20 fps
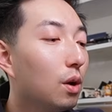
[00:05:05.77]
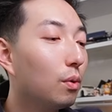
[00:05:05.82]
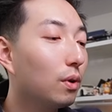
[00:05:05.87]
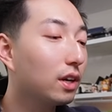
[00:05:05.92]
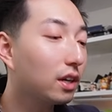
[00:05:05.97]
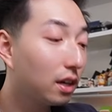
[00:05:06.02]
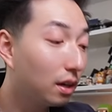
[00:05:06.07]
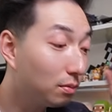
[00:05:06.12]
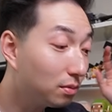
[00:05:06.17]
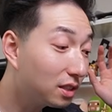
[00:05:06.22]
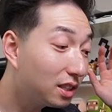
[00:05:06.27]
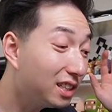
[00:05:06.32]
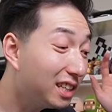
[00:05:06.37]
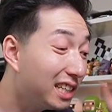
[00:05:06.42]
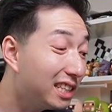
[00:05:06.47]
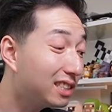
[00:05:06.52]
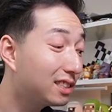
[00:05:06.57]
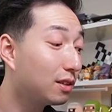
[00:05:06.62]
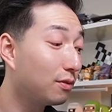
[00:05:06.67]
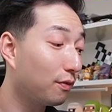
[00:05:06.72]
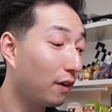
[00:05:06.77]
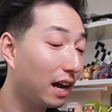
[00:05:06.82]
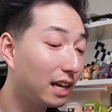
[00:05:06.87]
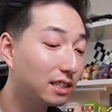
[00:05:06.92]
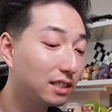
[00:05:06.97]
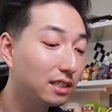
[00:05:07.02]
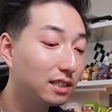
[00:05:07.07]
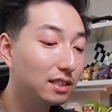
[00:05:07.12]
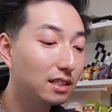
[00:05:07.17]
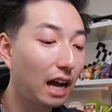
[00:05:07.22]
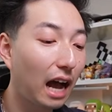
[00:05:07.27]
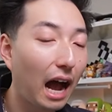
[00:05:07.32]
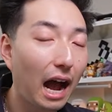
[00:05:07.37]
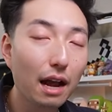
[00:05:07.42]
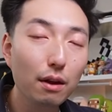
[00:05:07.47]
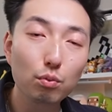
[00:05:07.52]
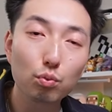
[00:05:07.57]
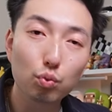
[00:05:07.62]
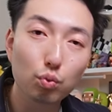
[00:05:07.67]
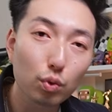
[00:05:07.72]
When it comes to these devices, I
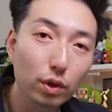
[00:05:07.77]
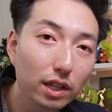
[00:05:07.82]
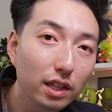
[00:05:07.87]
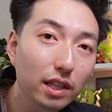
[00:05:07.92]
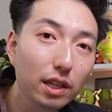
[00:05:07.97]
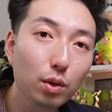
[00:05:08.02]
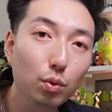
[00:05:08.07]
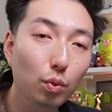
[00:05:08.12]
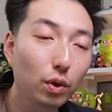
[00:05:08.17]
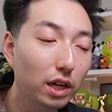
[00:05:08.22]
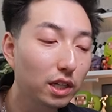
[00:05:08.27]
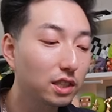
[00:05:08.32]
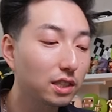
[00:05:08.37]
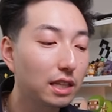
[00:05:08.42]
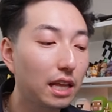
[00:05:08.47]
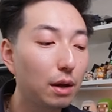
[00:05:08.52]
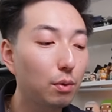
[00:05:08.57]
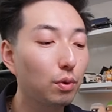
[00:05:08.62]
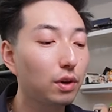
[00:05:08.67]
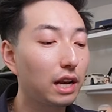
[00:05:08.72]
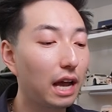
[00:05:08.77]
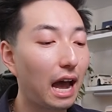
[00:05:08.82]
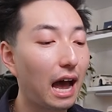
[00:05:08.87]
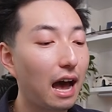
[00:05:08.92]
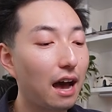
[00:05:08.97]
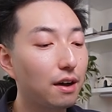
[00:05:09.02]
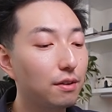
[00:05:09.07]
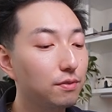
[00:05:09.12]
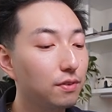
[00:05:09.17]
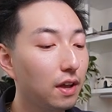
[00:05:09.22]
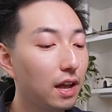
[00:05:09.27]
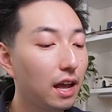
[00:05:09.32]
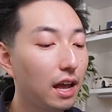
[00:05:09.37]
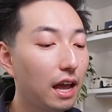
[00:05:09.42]
really wish they would have